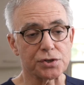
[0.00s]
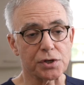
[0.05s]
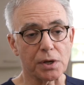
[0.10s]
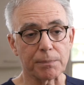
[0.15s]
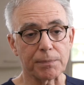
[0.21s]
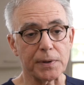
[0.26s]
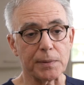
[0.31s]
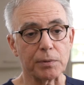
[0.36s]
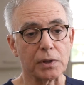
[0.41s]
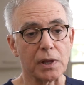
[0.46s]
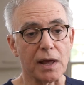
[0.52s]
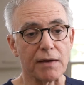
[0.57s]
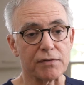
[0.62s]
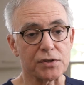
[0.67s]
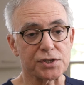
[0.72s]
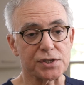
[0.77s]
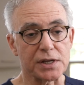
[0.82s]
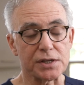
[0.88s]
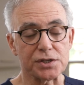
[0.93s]
some people have
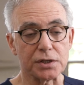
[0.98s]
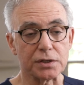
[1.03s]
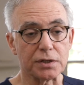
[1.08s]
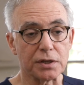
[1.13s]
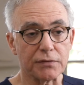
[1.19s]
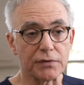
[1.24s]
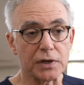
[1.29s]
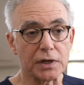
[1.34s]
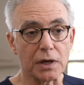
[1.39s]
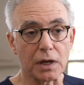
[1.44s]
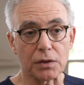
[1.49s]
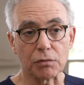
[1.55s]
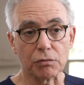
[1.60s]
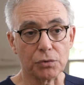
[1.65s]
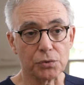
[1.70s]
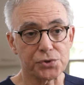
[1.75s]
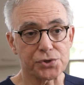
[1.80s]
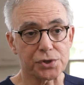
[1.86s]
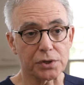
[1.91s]
a sensitivity on the
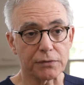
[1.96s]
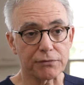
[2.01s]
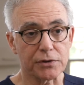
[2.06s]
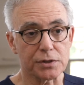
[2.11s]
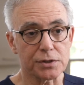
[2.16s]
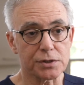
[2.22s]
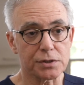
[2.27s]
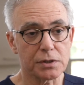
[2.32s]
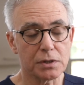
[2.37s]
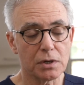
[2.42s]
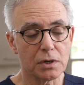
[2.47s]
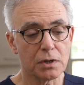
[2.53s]
root surface.